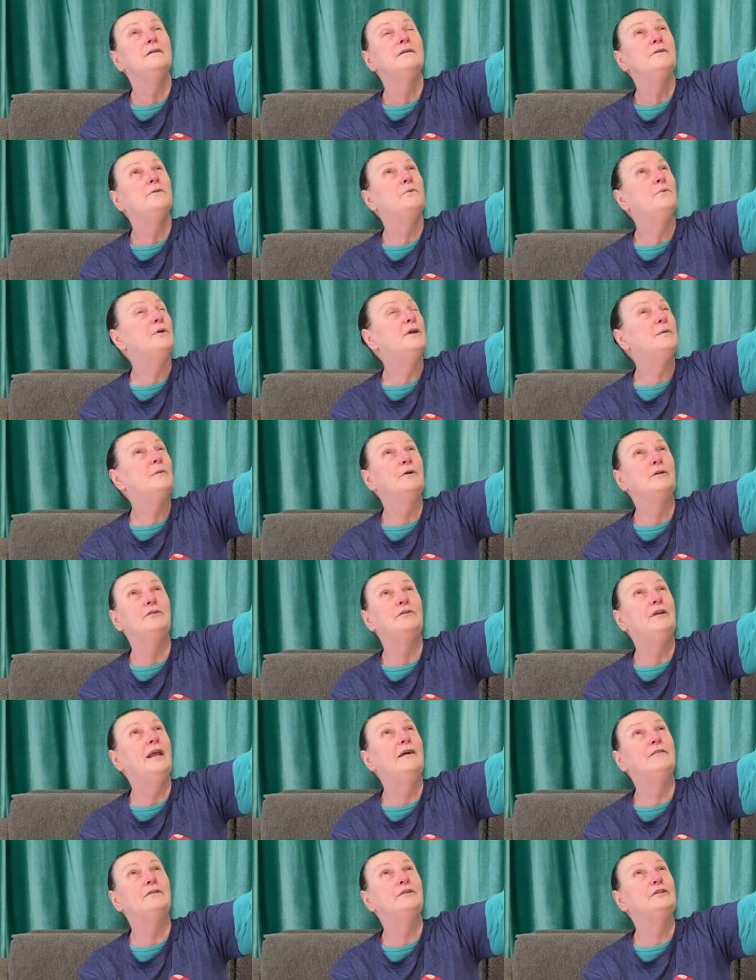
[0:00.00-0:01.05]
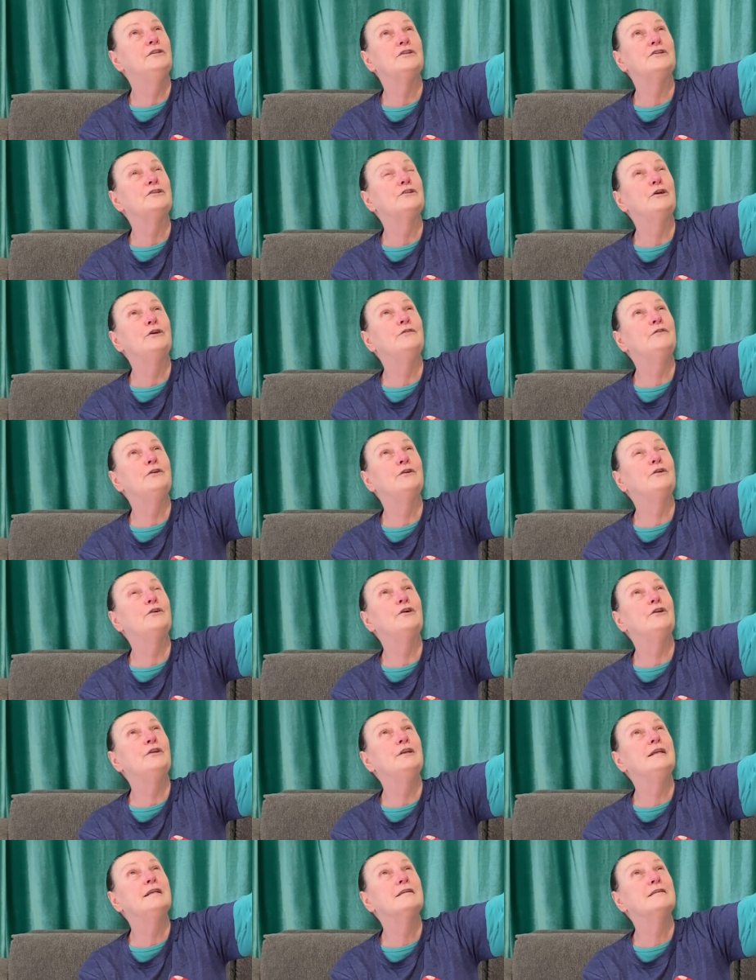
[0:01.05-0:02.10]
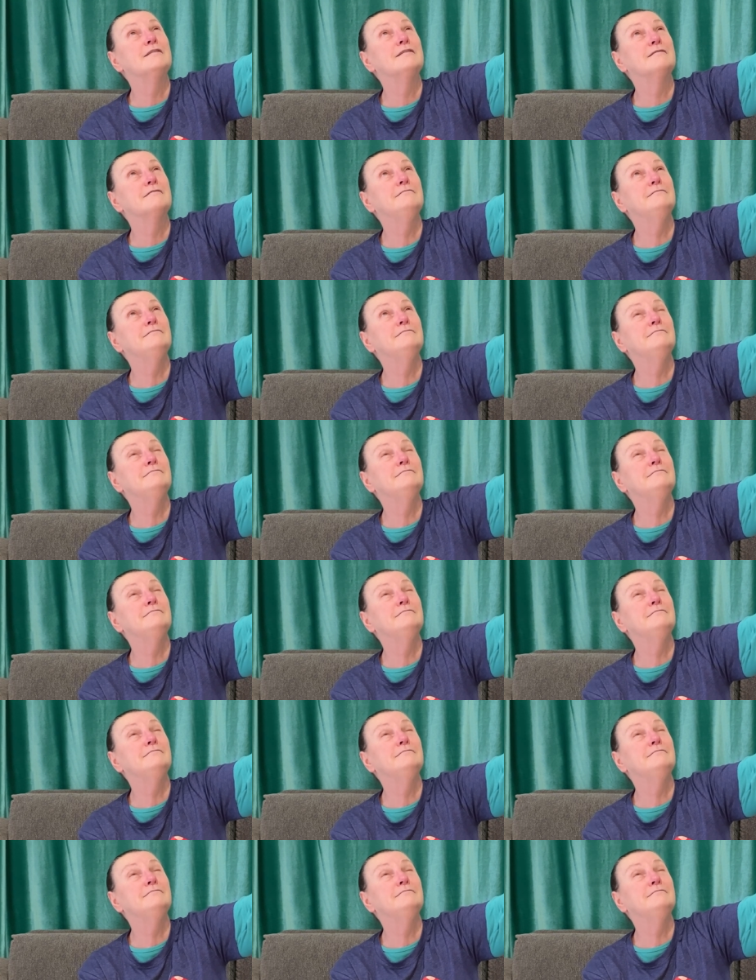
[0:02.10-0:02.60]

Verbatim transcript: We will never deserve your goodness.